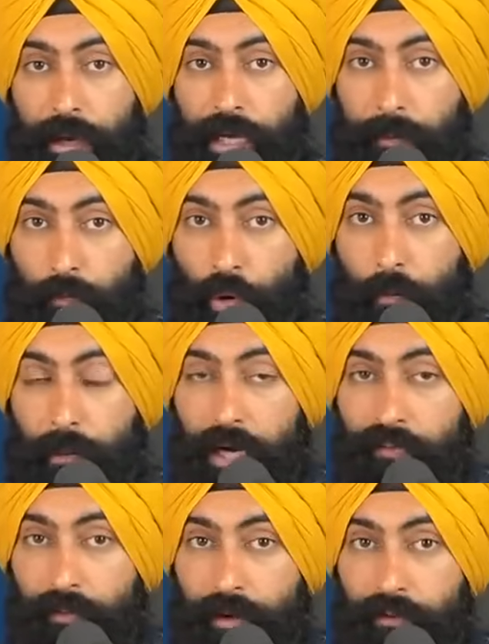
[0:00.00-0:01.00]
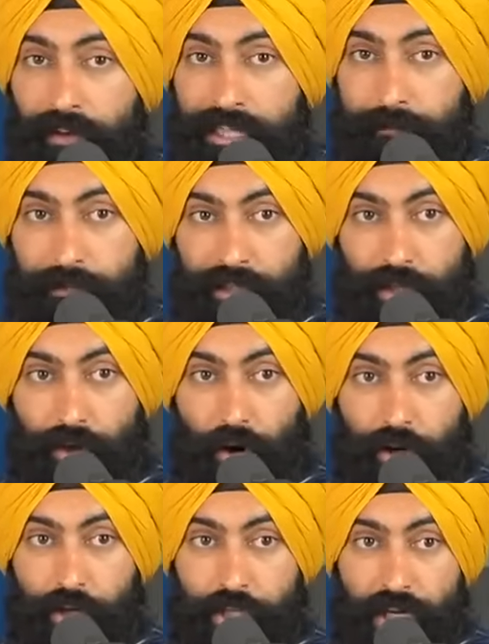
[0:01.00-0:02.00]
making more money from your investments than you
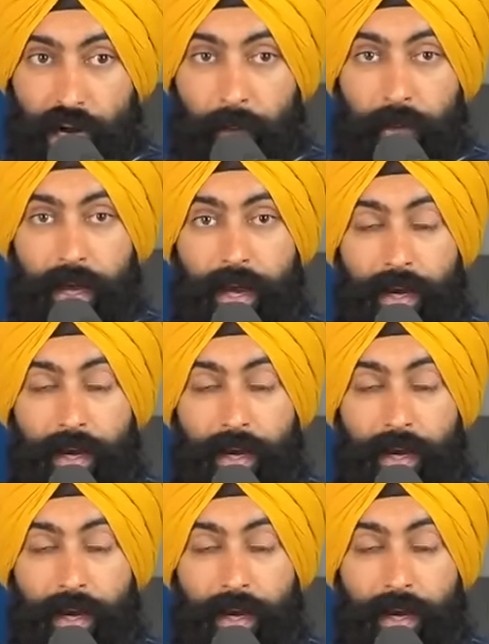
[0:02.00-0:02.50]
are your job,